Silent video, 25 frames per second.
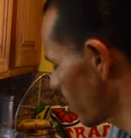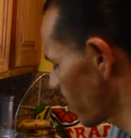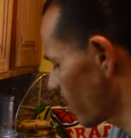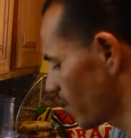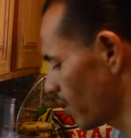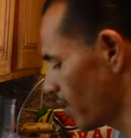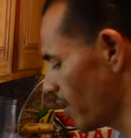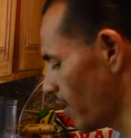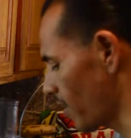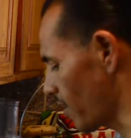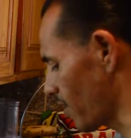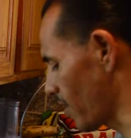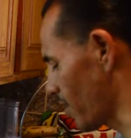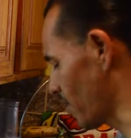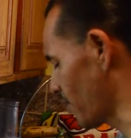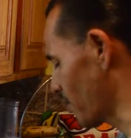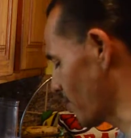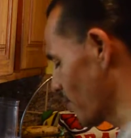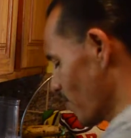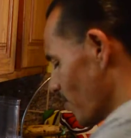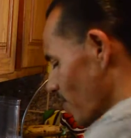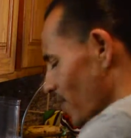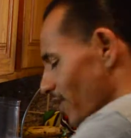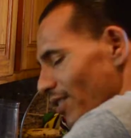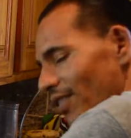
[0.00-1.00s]
Yeah,
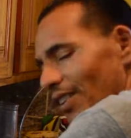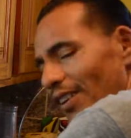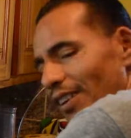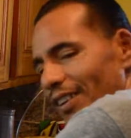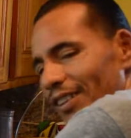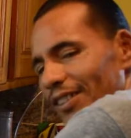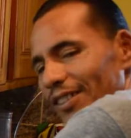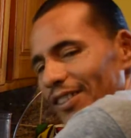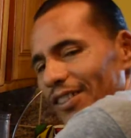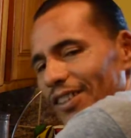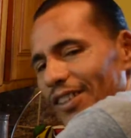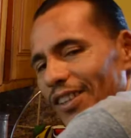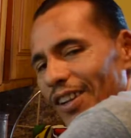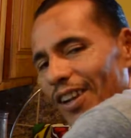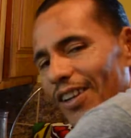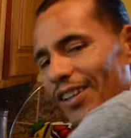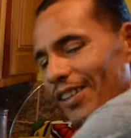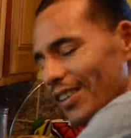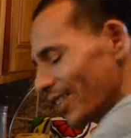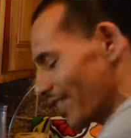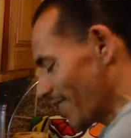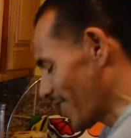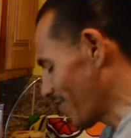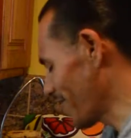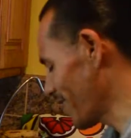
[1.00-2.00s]
why not? It's a good
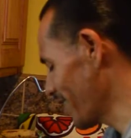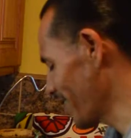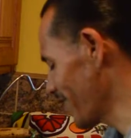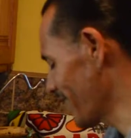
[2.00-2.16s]
idea.